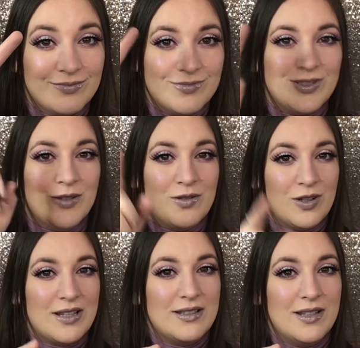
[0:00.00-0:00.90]
So if you
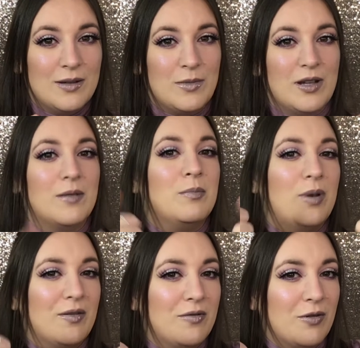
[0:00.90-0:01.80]
guys can get me
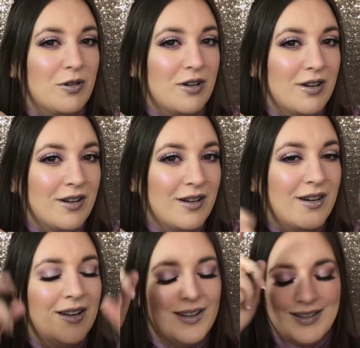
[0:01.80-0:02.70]
above 4,
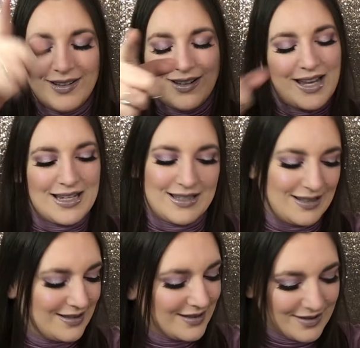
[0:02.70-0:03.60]

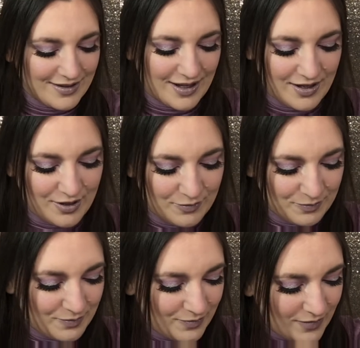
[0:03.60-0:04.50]
aces. Thank you.
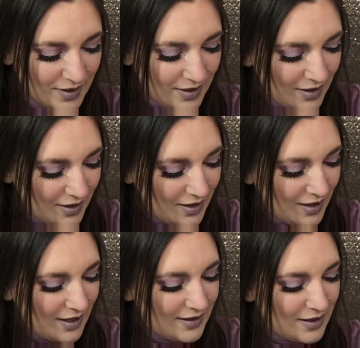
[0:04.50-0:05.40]

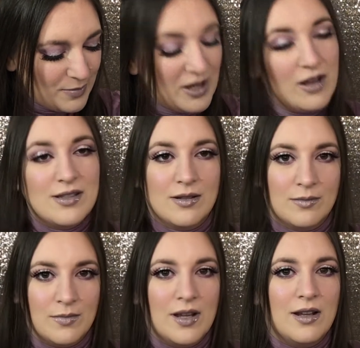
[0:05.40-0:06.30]
And that'd be
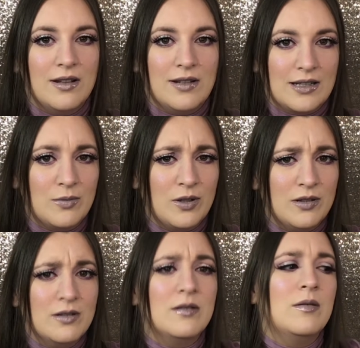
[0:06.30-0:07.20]
awesome. And next
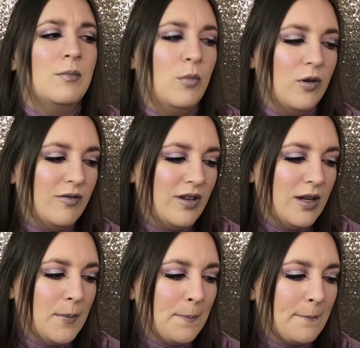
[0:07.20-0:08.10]
one,
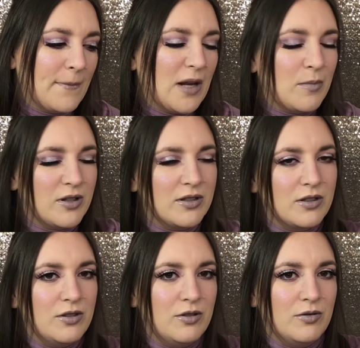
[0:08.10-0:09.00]
Morphe. And I'm also
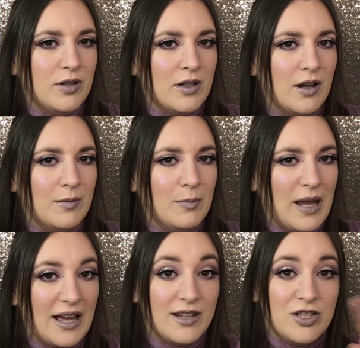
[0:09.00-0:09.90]
going to do an
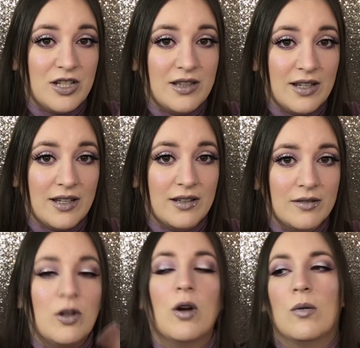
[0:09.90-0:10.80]
unpackaging thing.
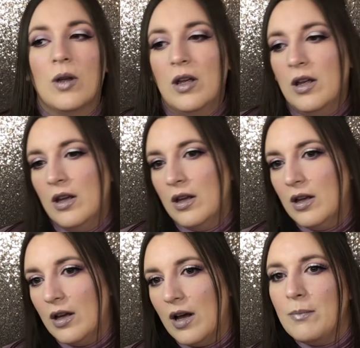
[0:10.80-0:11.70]
No,
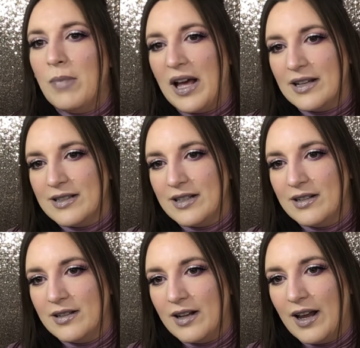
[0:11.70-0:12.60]
unboxing.